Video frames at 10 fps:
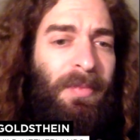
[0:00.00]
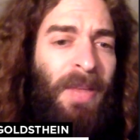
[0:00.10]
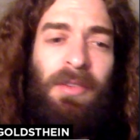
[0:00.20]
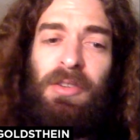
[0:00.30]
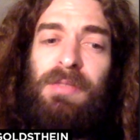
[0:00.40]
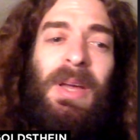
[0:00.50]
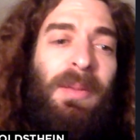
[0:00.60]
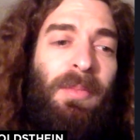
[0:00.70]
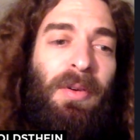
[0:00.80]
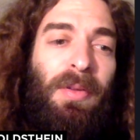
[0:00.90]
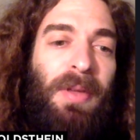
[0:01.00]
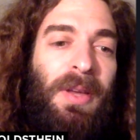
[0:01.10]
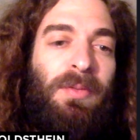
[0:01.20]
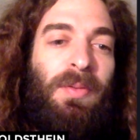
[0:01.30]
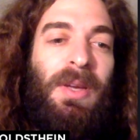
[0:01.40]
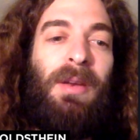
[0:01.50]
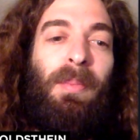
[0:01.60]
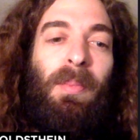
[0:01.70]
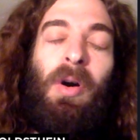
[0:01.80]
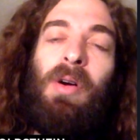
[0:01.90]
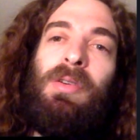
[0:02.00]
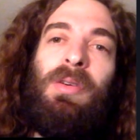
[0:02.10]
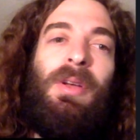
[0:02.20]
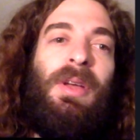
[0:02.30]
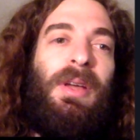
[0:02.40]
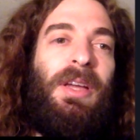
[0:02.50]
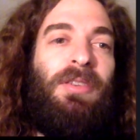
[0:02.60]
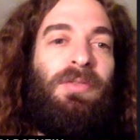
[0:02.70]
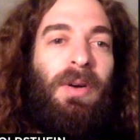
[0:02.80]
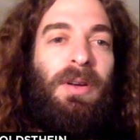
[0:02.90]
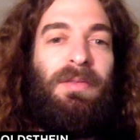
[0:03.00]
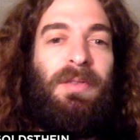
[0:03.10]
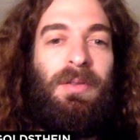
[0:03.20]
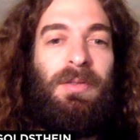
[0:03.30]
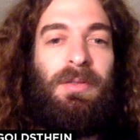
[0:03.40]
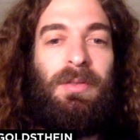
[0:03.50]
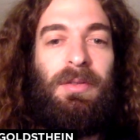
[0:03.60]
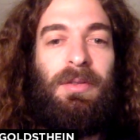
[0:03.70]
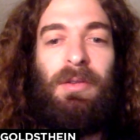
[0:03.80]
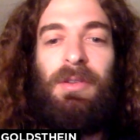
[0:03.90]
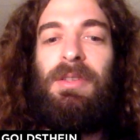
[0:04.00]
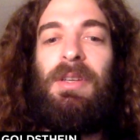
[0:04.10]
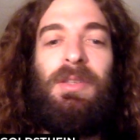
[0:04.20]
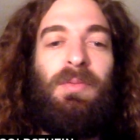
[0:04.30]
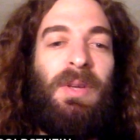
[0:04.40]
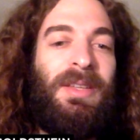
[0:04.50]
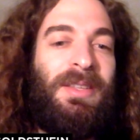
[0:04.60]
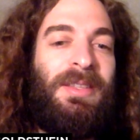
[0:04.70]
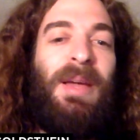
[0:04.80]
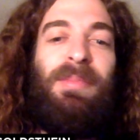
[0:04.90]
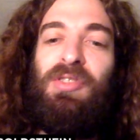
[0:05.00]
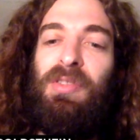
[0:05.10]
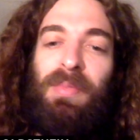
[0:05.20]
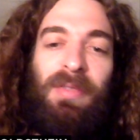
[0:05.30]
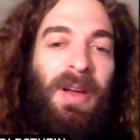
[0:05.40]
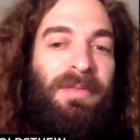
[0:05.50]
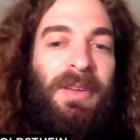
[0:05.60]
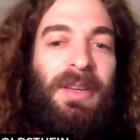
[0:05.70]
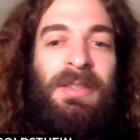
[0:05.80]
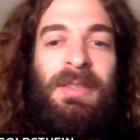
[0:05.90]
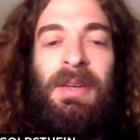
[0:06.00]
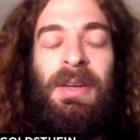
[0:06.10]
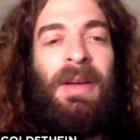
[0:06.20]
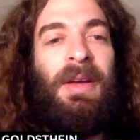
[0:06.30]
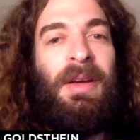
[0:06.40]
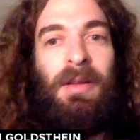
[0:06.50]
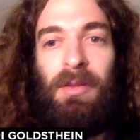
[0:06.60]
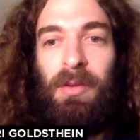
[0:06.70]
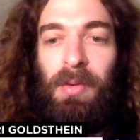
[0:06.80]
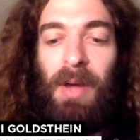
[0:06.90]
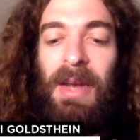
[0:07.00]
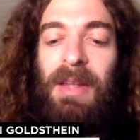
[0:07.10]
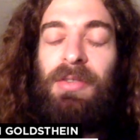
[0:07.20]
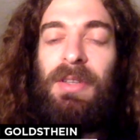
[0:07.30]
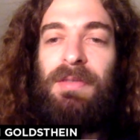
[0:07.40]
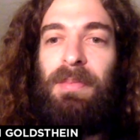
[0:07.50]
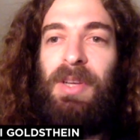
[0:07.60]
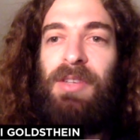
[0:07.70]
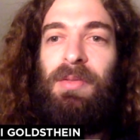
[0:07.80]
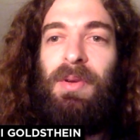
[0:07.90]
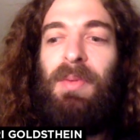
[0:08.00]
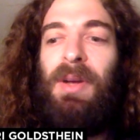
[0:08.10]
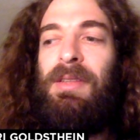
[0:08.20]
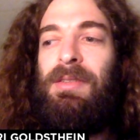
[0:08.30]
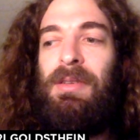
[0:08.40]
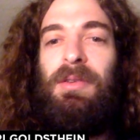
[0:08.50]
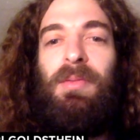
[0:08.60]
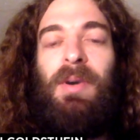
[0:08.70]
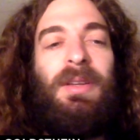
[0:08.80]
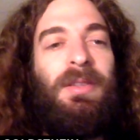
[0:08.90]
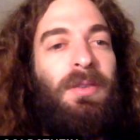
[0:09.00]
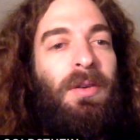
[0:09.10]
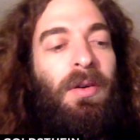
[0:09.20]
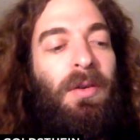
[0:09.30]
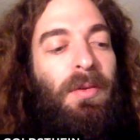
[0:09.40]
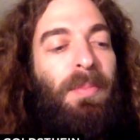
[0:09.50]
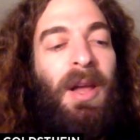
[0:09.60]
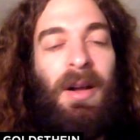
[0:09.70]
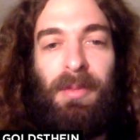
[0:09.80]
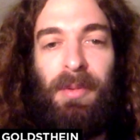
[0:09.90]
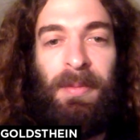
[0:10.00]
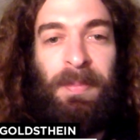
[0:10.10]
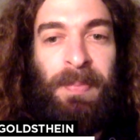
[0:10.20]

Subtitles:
And there's many more things. We can mock each one of those sources. We can snapshot, prefix, do any transformation we want. It's all pluggable.